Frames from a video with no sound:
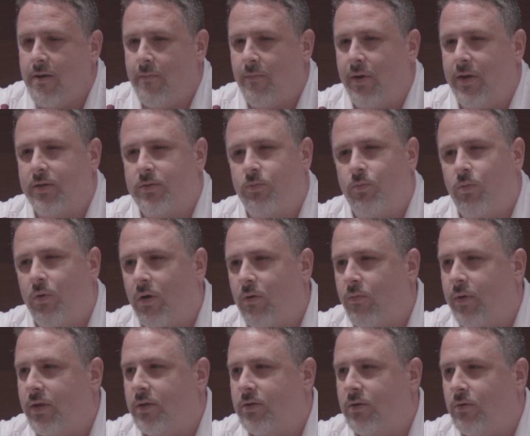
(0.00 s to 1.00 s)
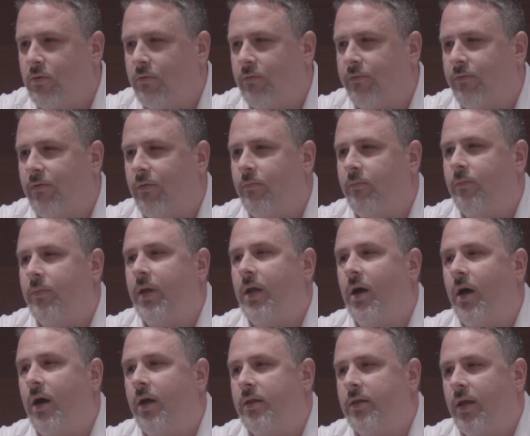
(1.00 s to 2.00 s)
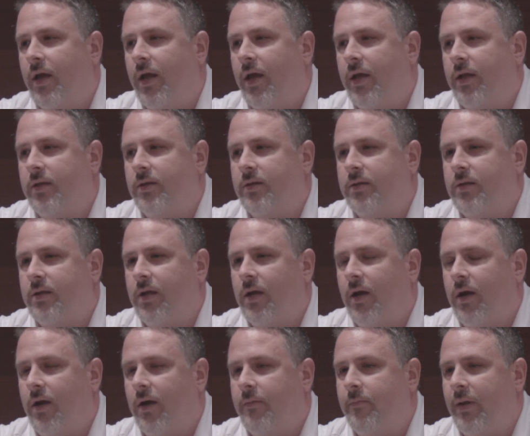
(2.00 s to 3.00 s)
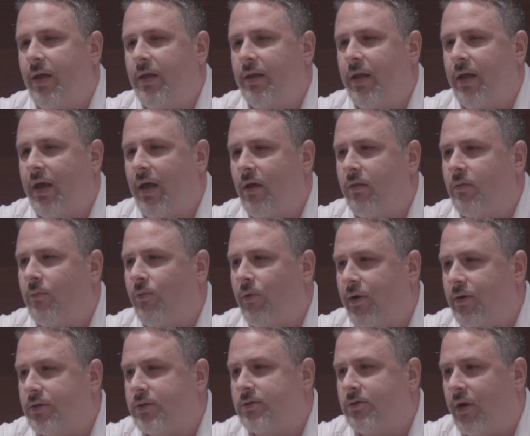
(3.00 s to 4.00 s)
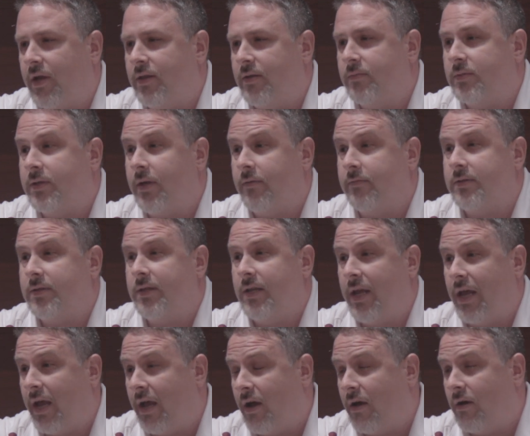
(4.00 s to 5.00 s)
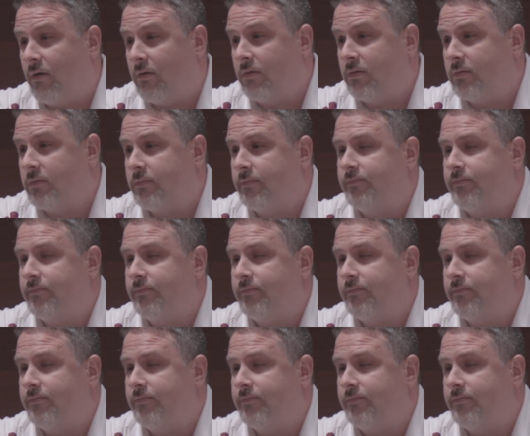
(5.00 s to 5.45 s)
but it's what we do from beyond that and how the players train themselves now